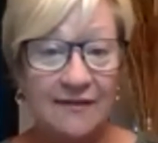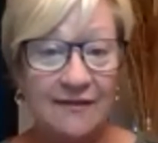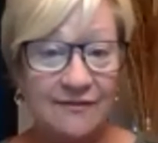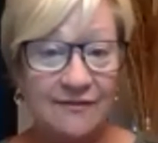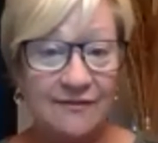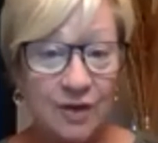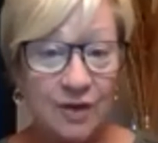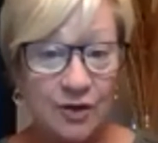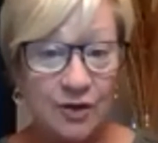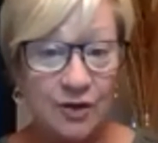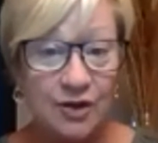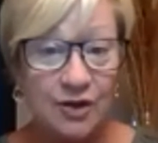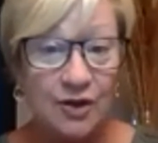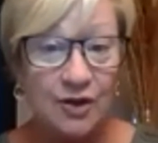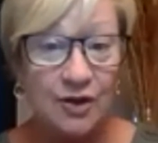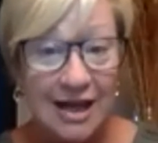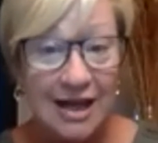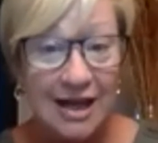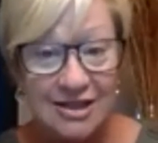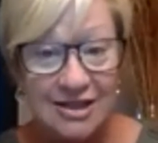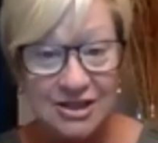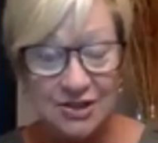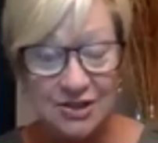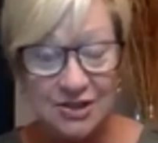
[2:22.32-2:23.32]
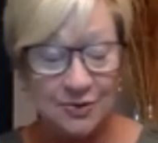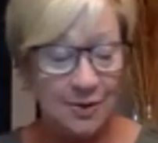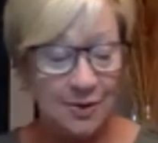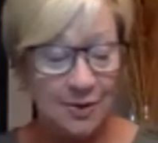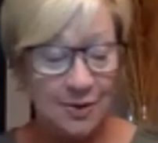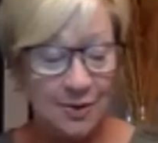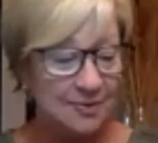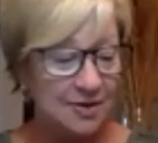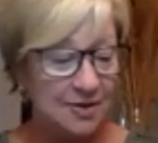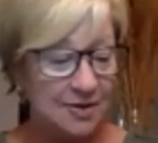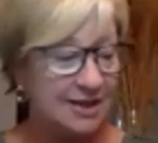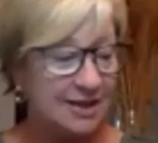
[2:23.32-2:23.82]
without further
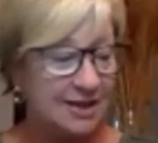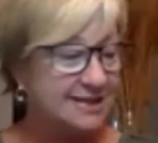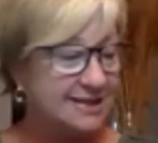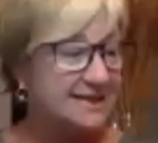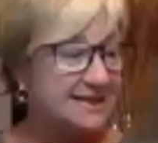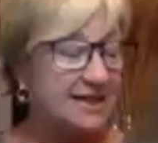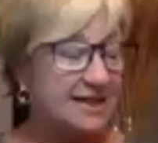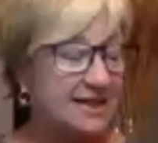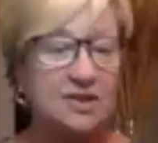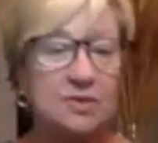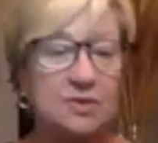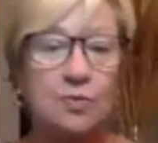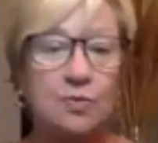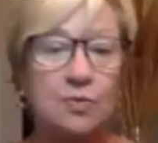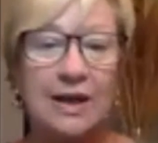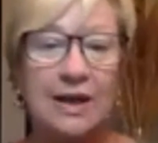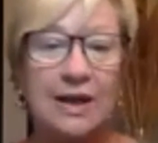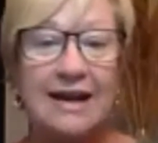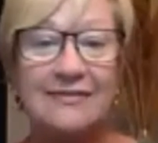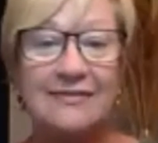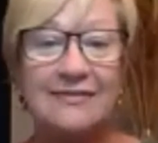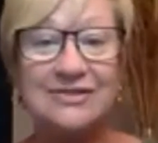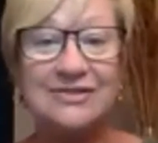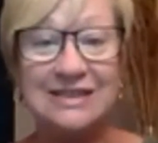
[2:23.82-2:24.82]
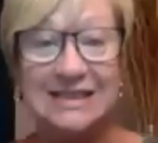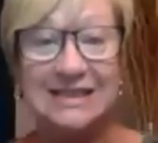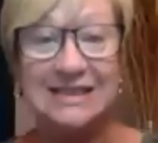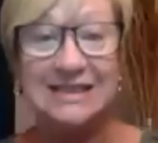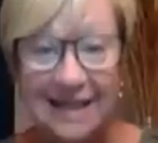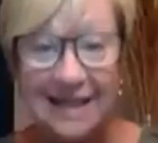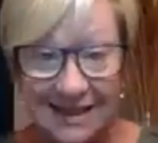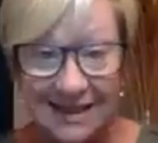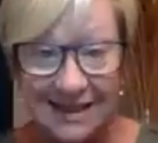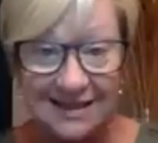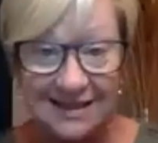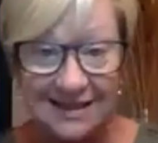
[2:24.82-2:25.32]
ado, I'm going to tell you what I've
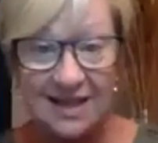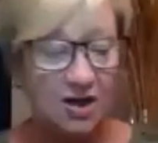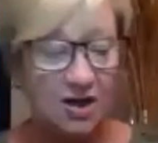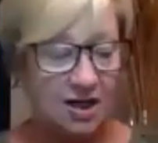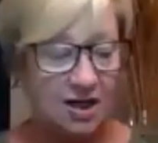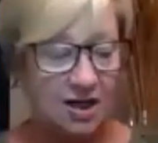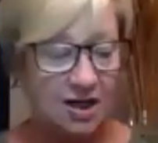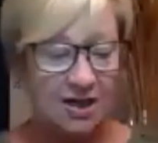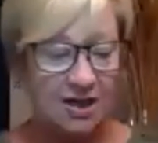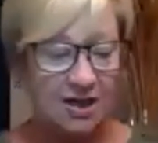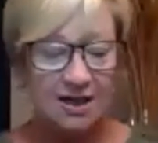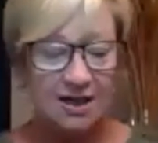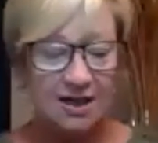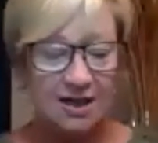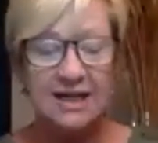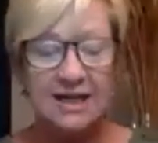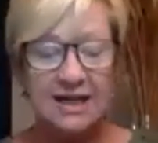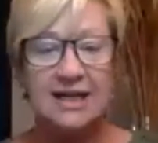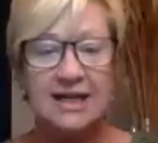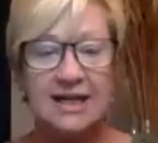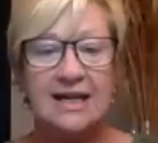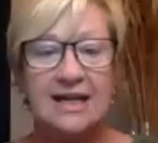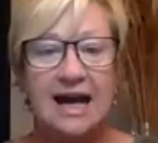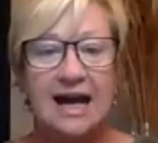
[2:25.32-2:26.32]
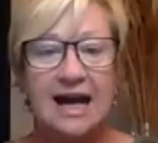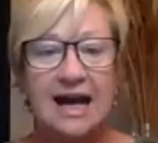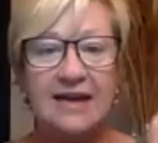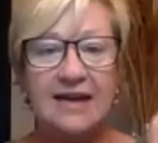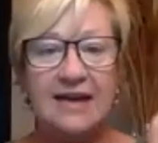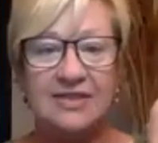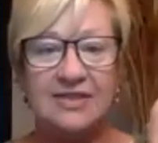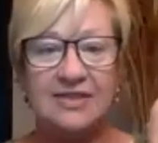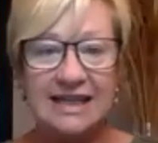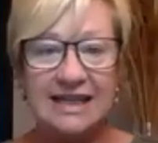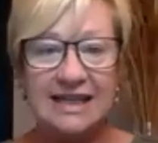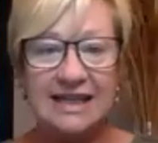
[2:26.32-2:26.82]
done so far.
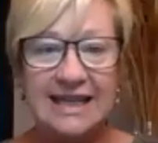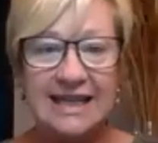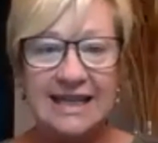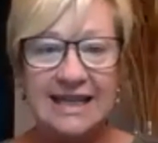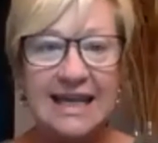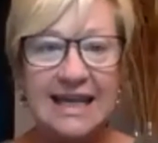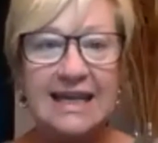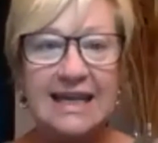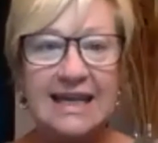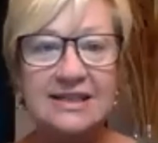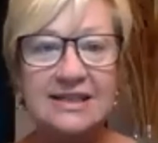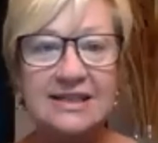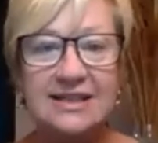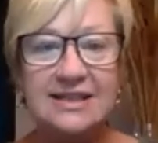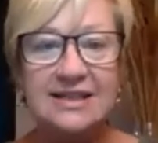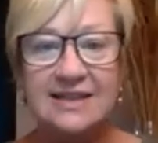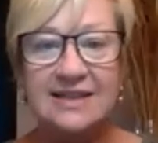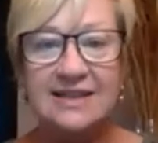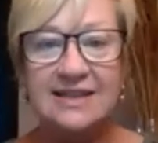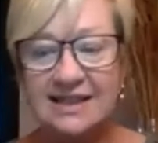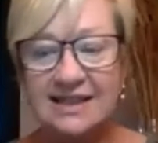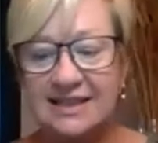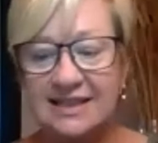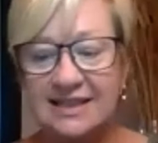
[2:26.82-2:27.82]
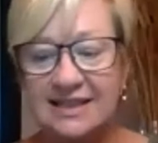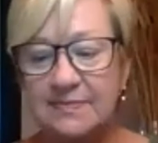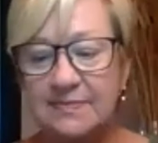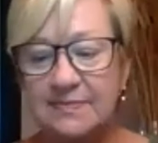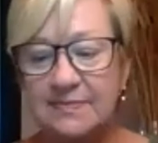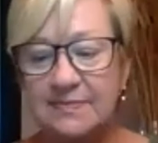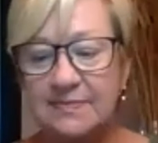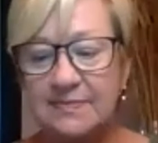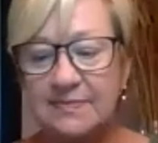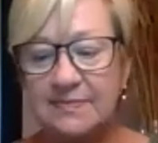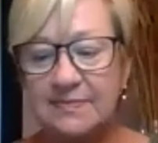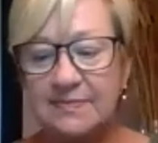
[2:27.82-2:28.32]
The key to
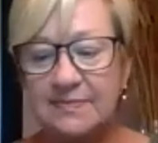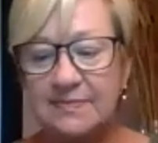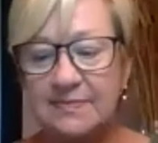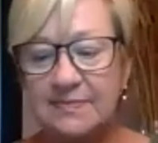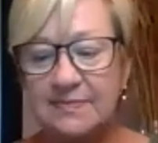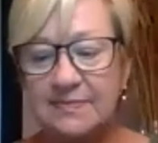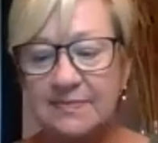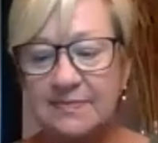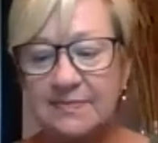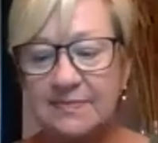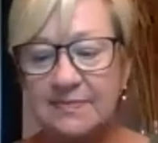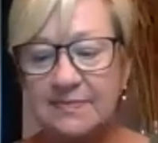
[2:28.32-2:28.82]
this makeup,